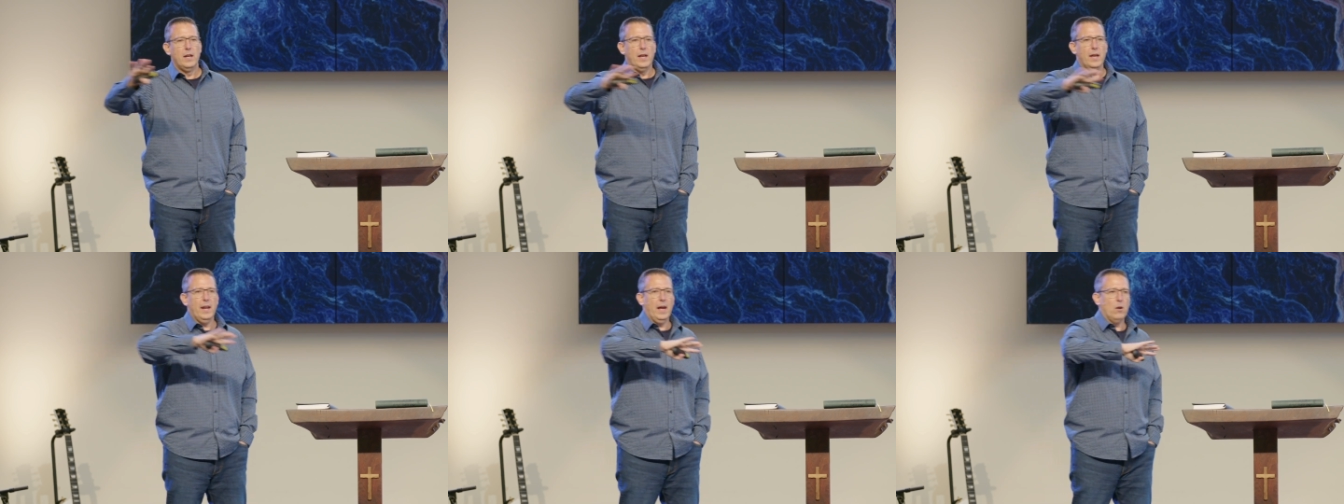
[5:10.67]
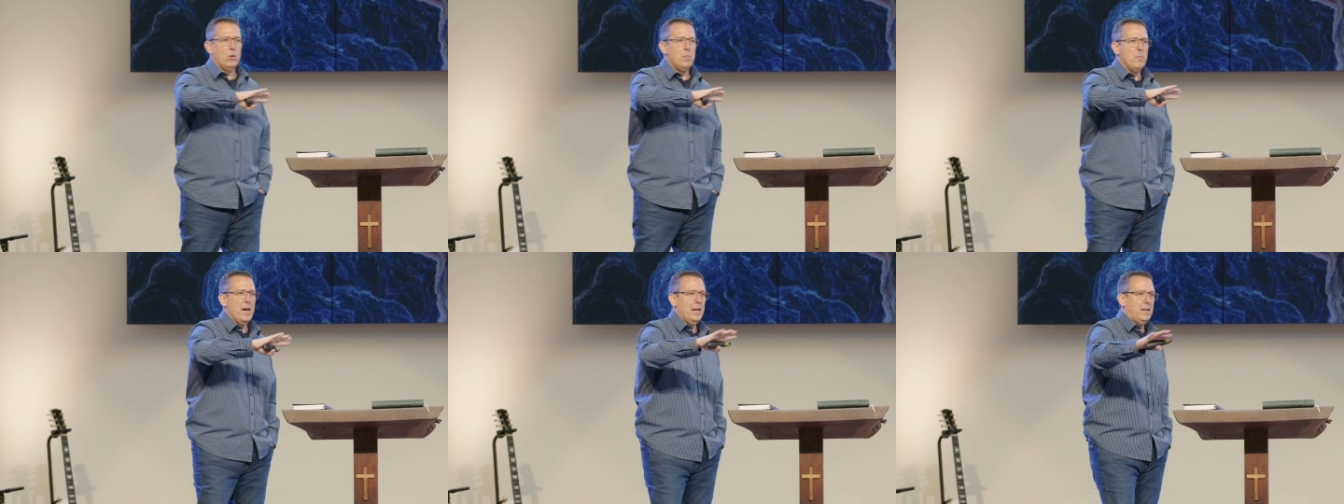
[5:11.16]
And I would
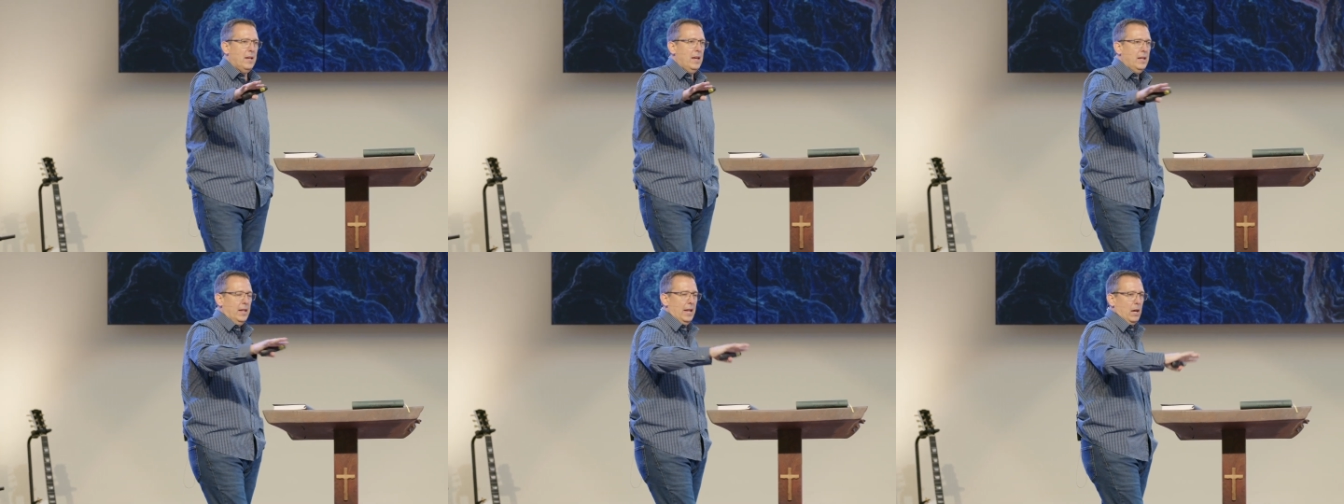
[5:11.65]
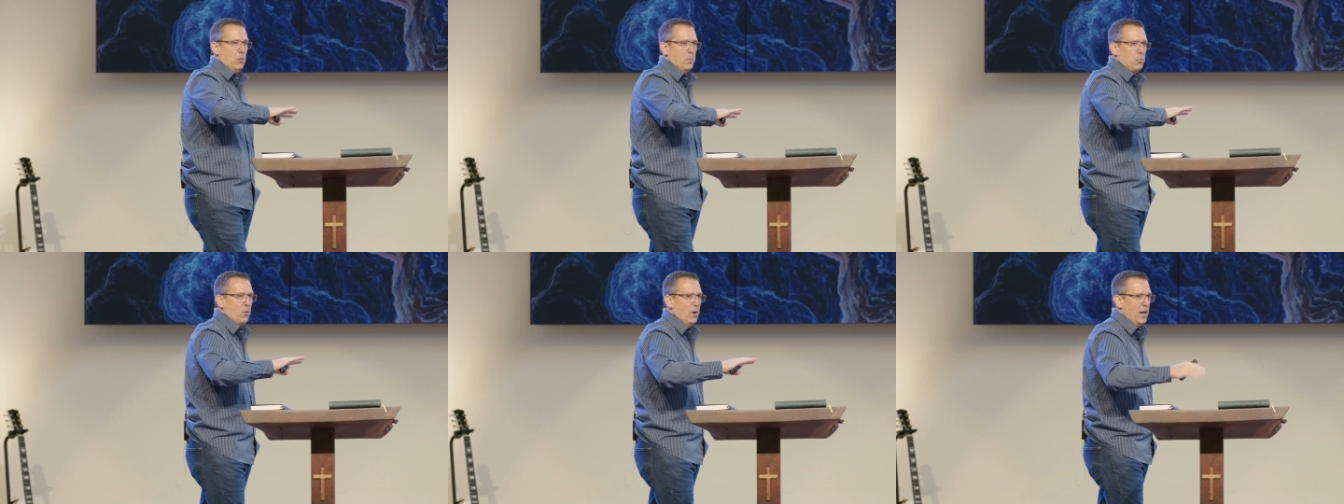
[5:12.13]
meditate and I would
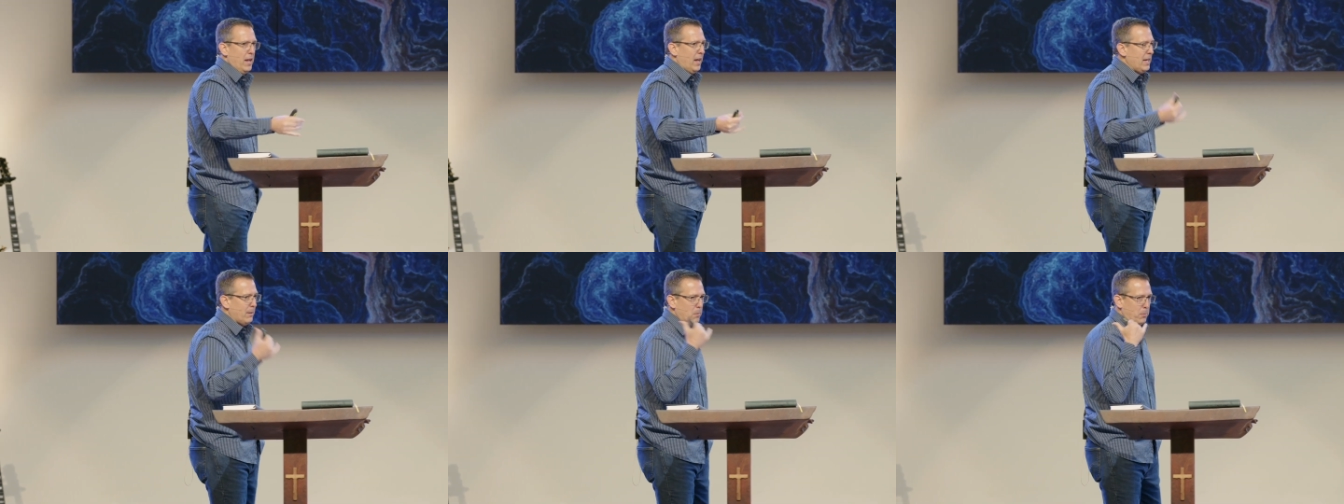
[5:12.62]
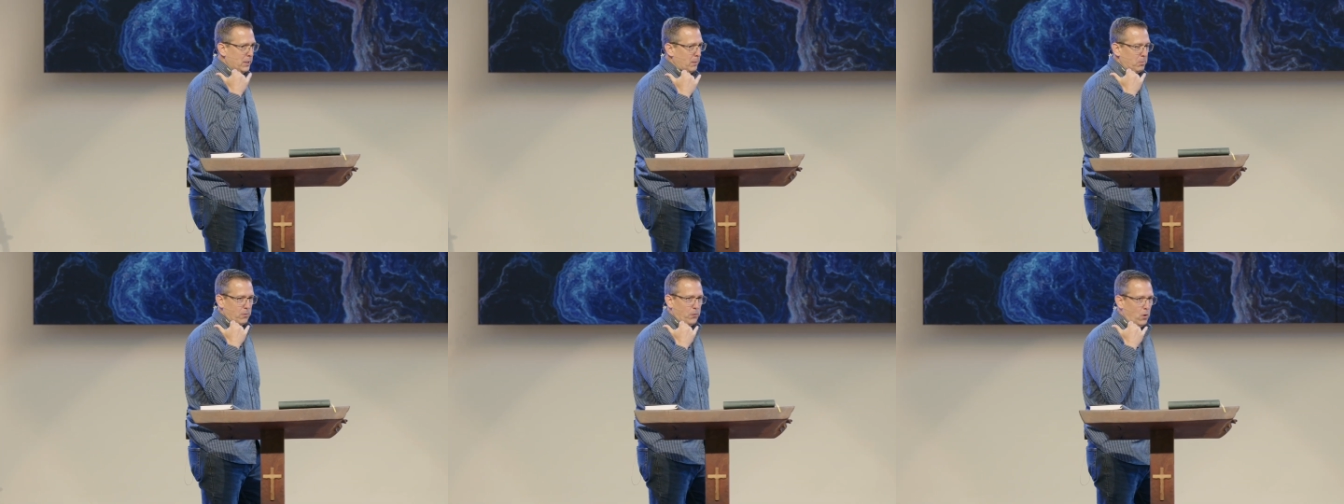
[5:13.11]
pray. I never picked up
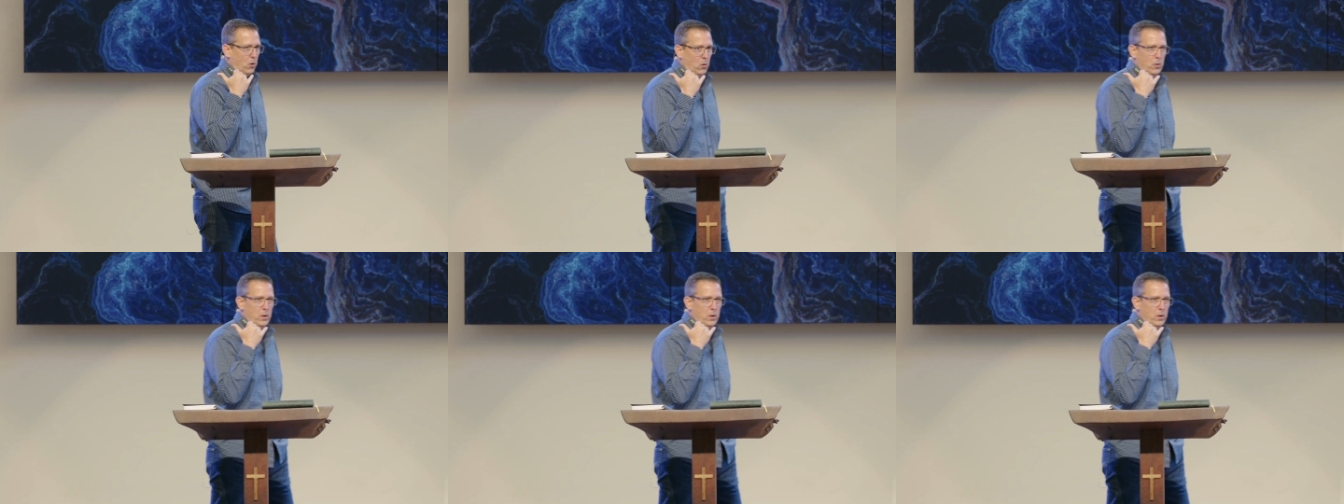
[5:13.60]
the phone